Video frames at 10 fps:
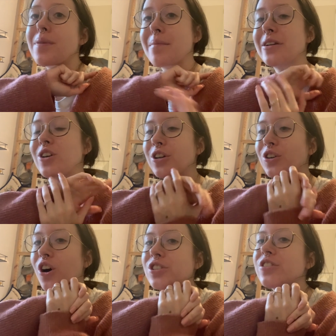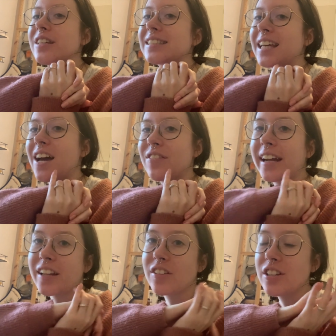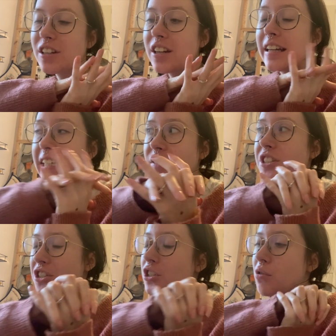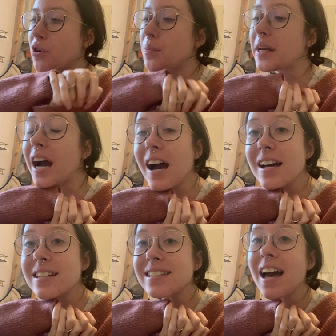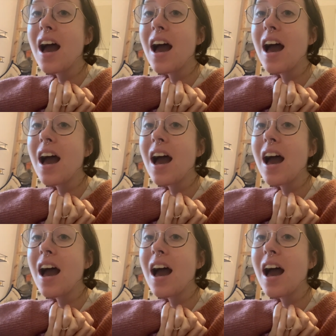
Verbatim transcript: But my doctor also thinks I have a connective tissue disorder because